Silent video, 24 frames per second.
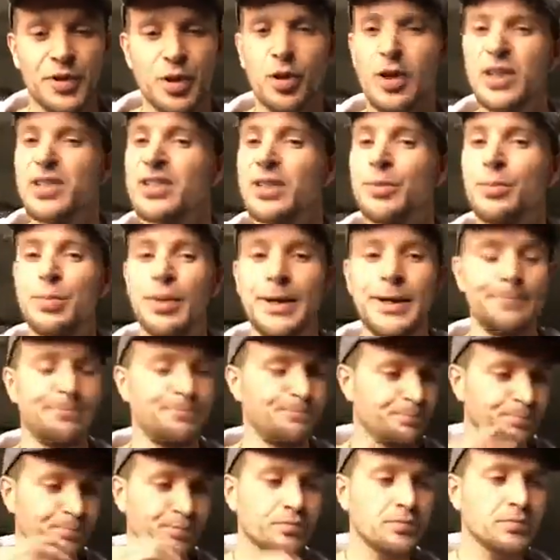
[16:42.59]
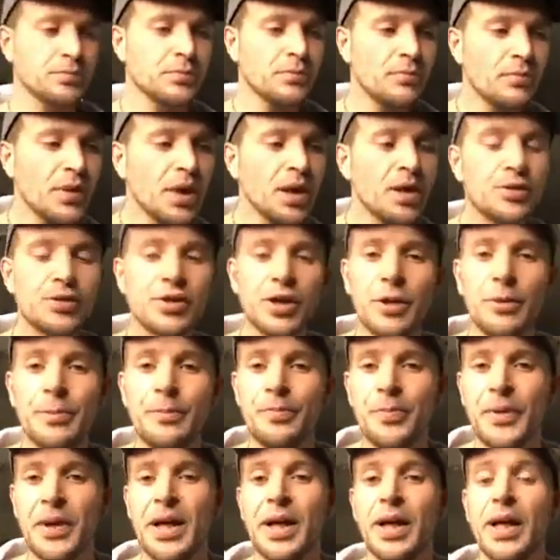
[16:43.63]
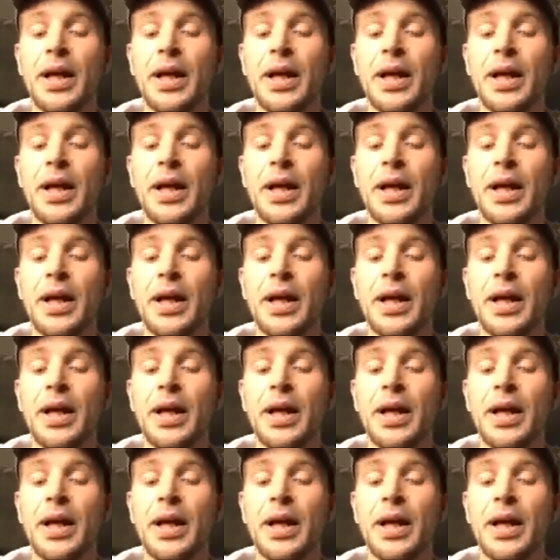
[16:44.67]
quite simply. So,